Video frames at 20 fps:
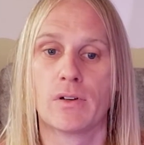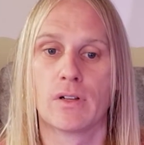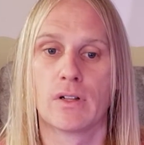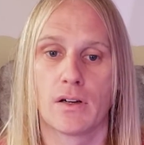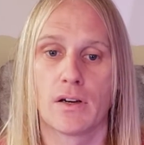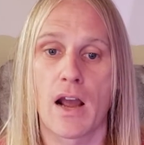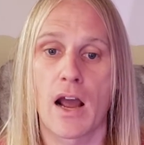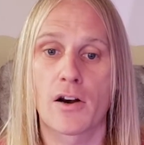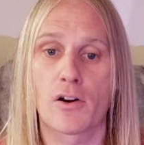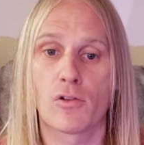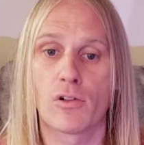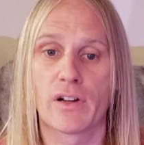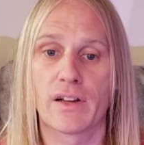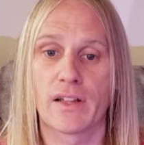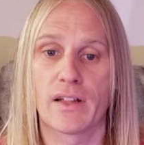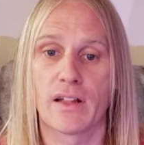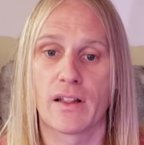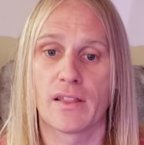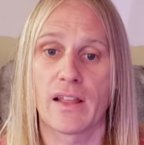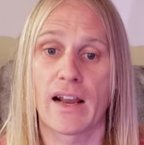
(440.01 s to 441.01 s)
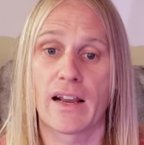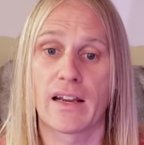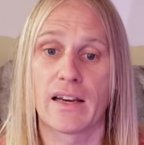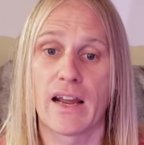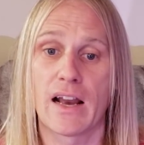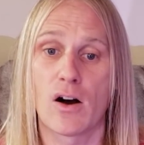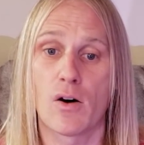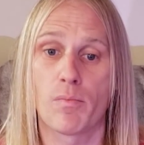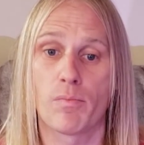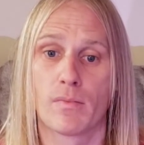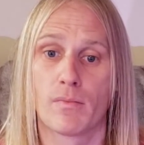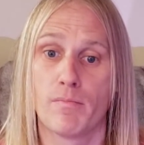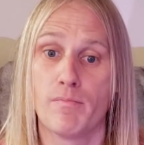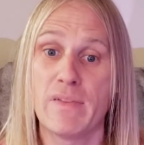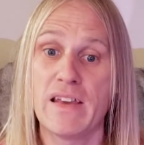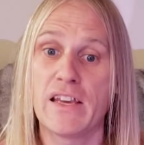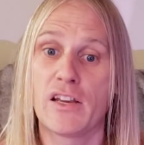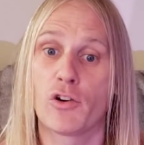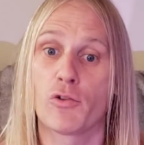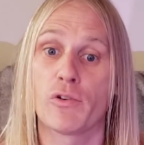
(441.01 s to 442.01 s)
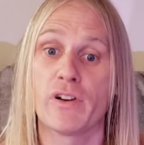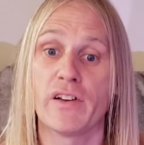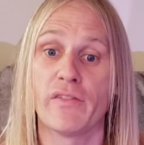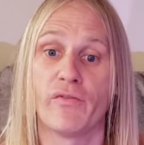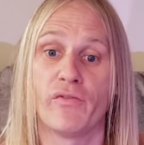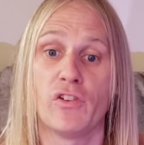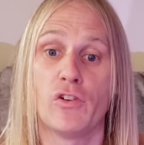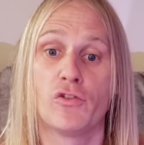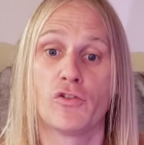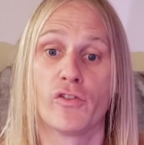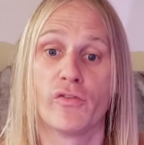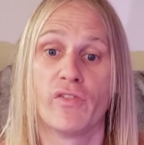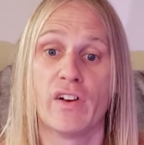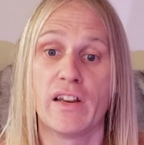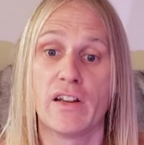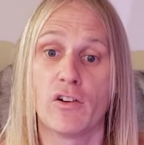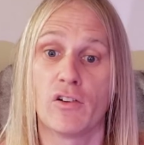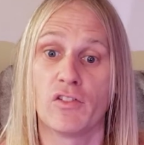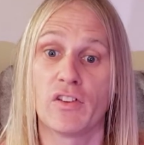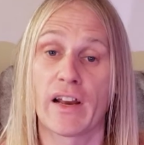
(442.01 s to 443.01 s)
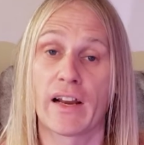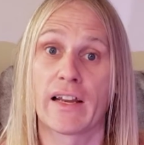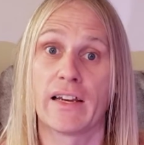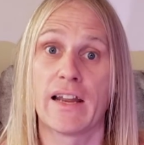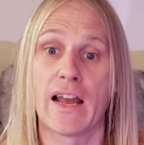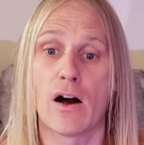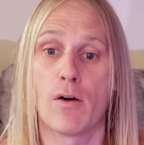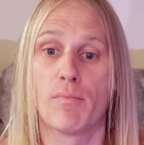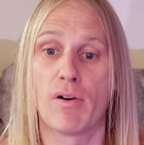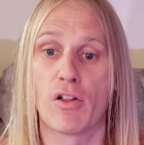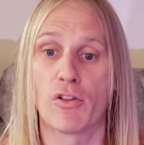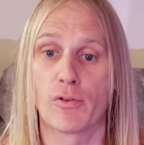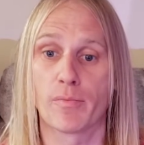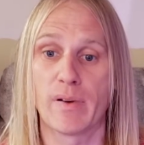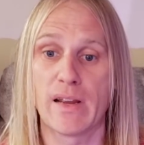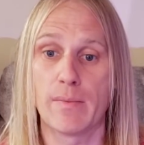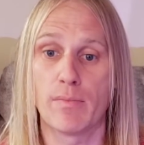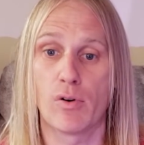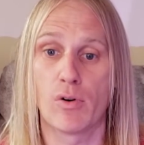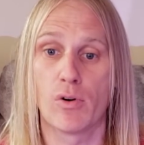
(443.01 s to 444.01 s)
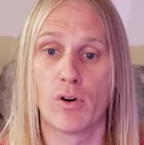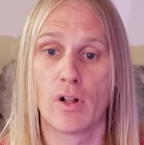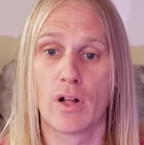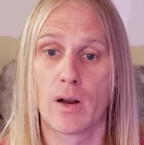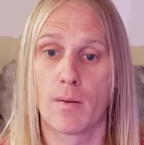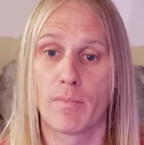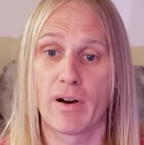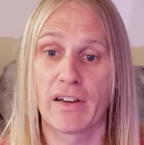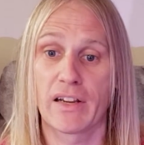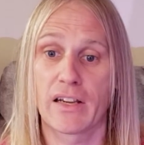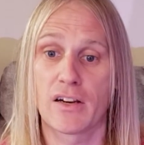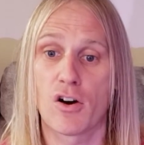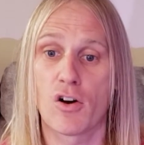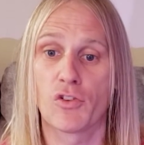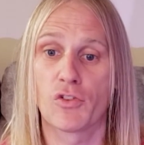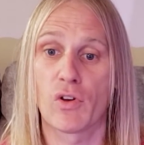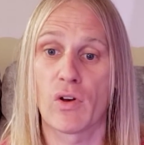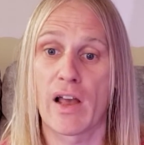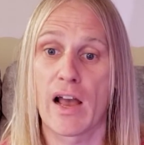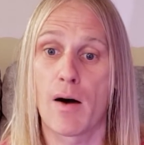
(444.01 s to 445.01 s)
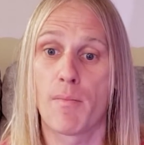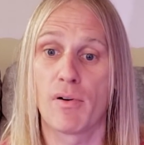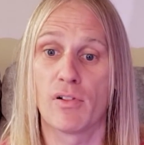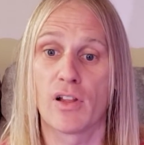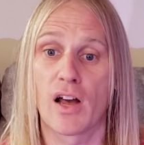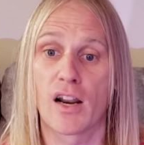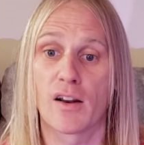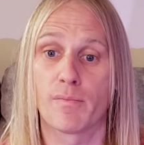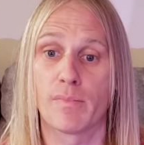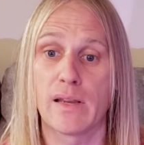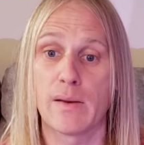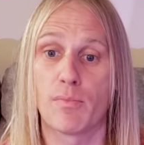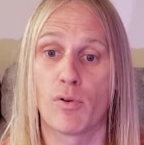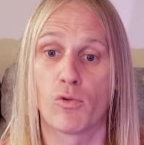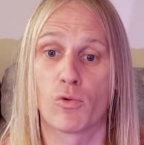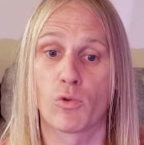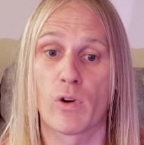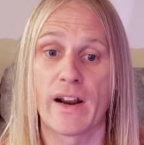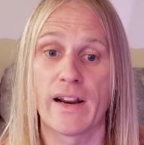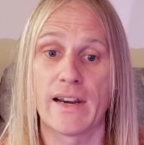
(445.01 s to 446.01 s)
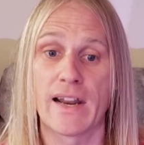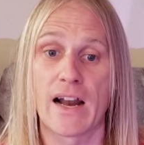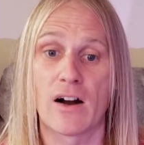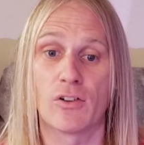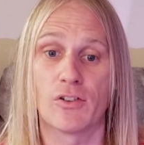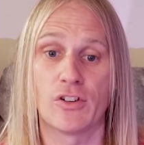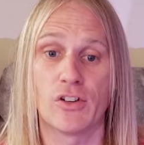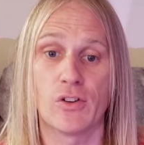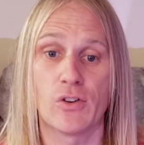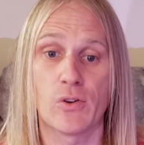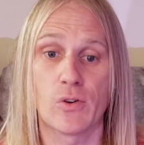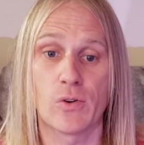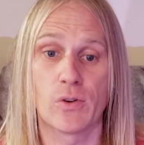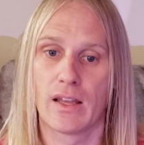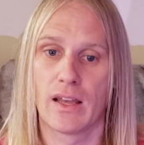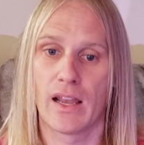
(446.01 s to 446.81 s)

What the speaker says: Not only that can help me create future videos that can help other people, but it can also help a lot of people right now too.